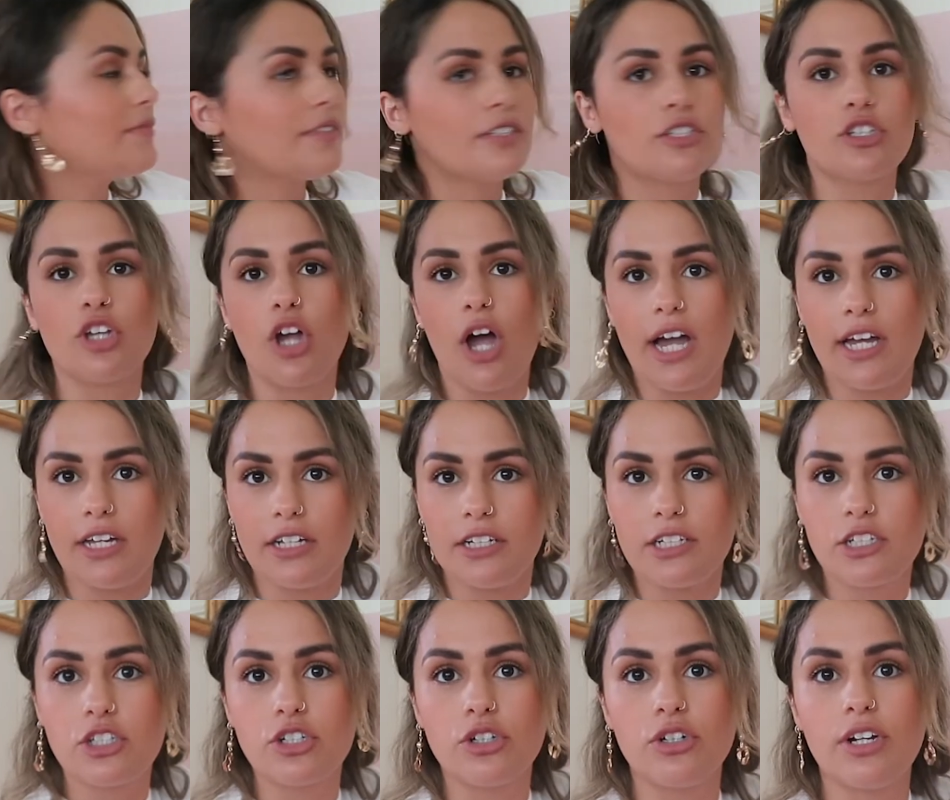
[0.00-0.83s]
So
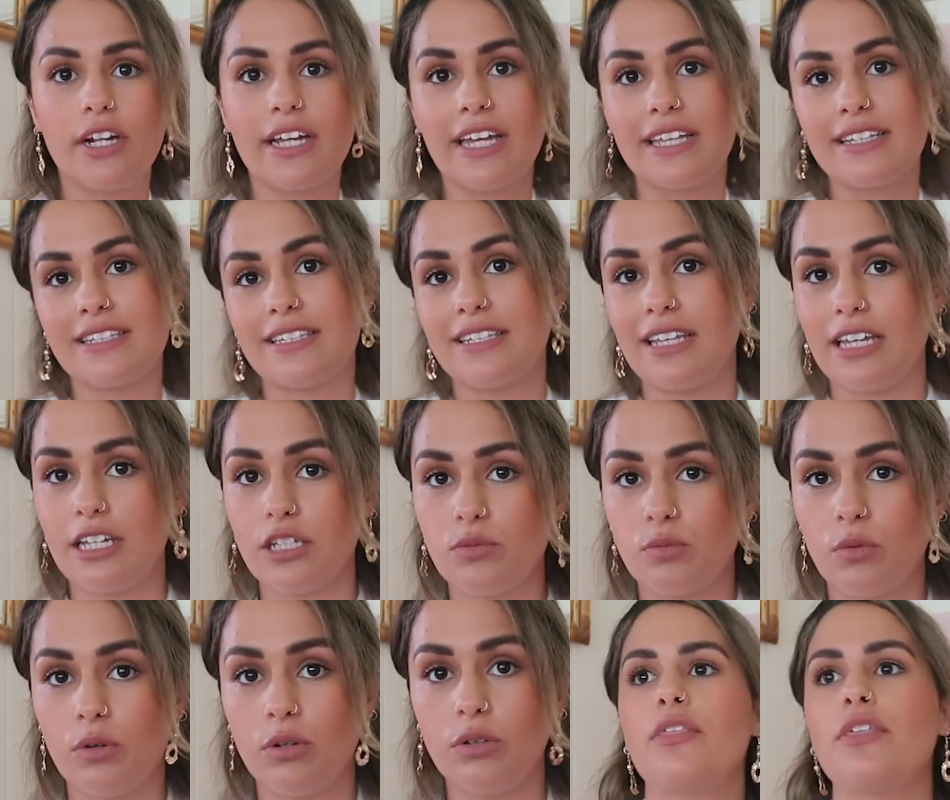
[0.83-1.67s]
I shoot against
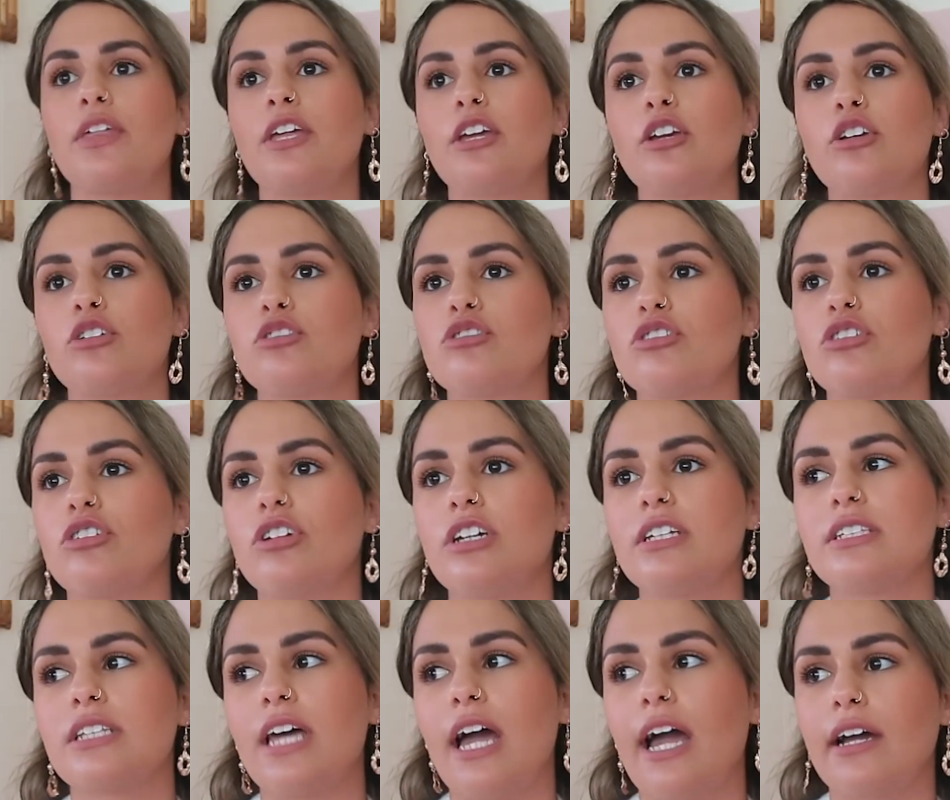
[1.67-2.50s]
these walls. The thing you can do
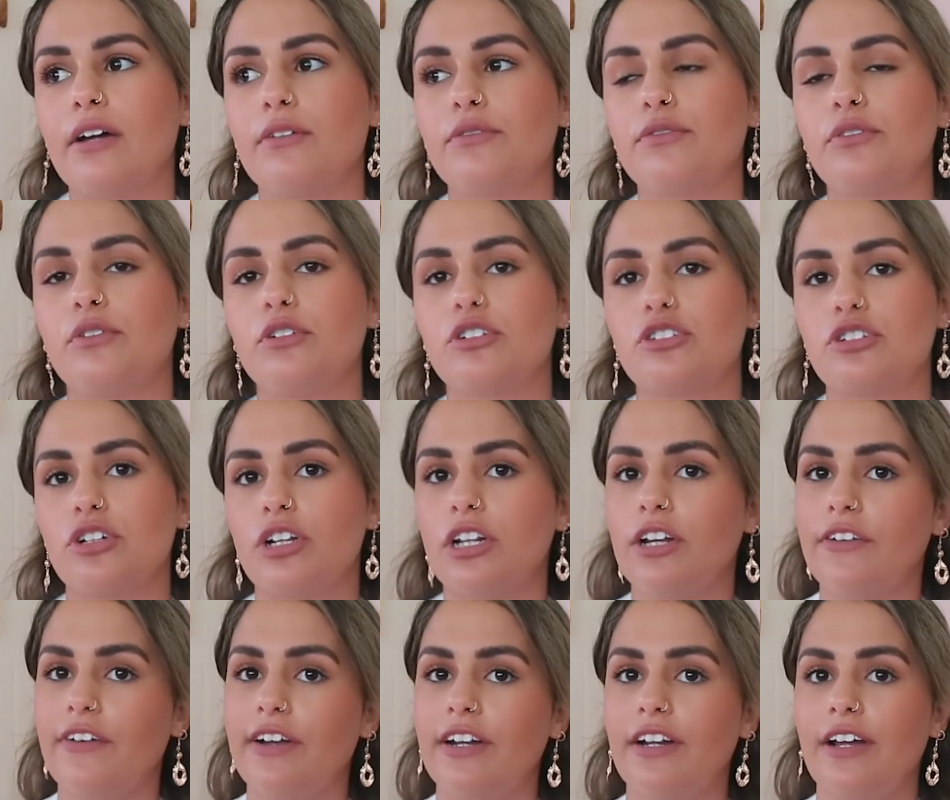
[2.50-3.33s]
is like for
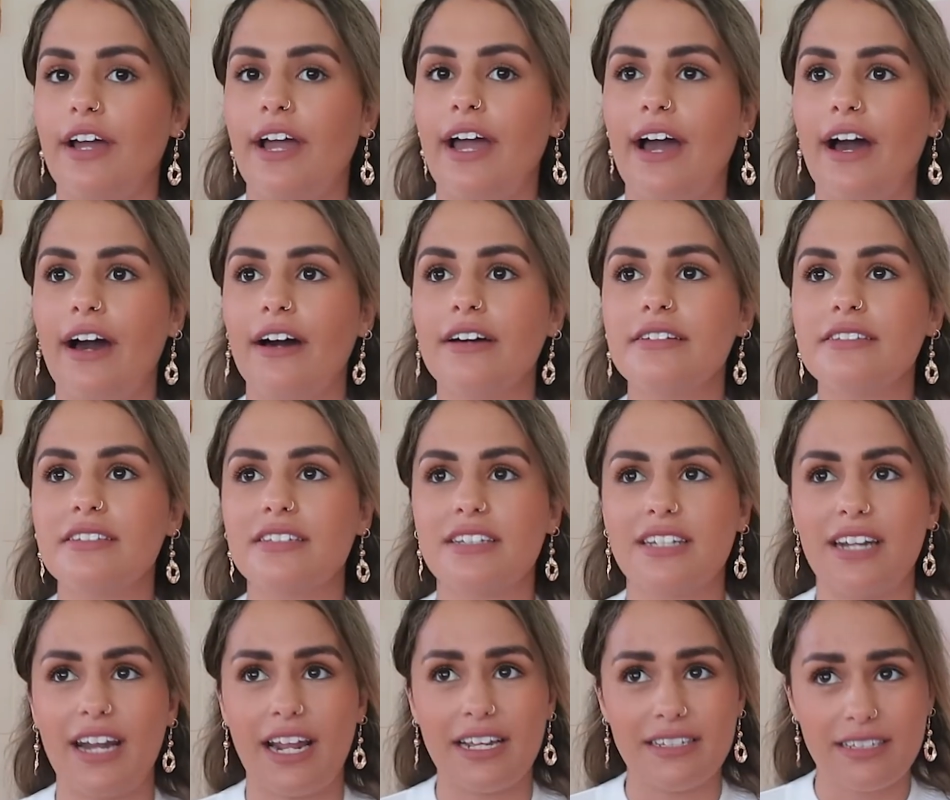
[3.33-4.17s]
shooting around your house,
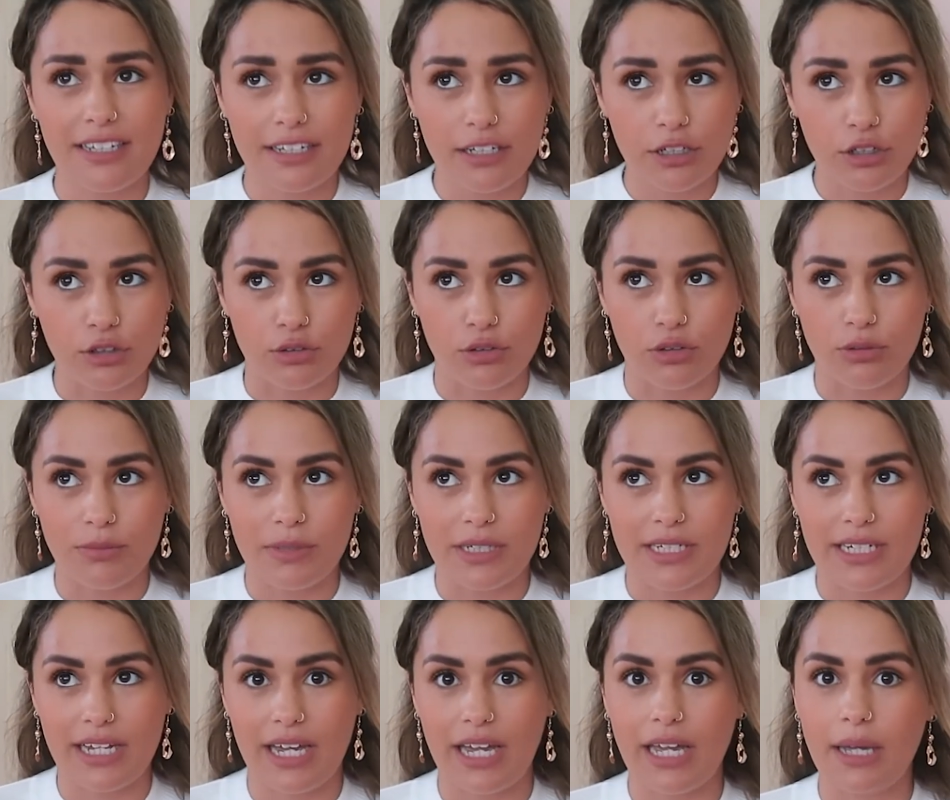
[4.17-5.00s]
today's like a
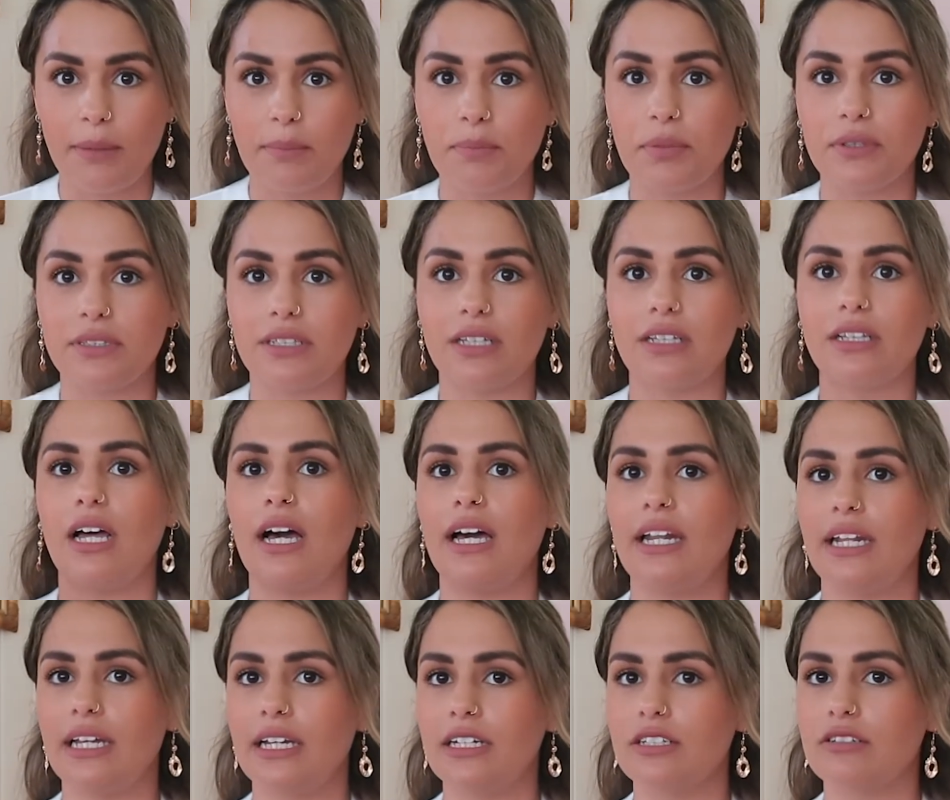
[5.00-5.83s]
gloomy day, but the
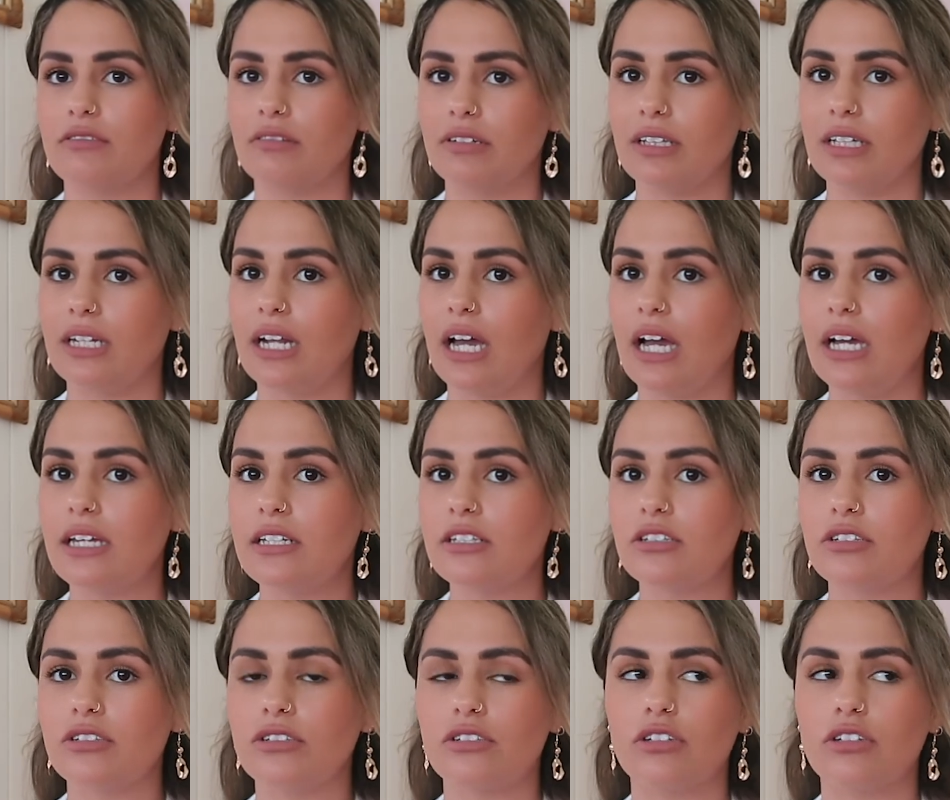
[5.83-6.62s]
lighting is really nice.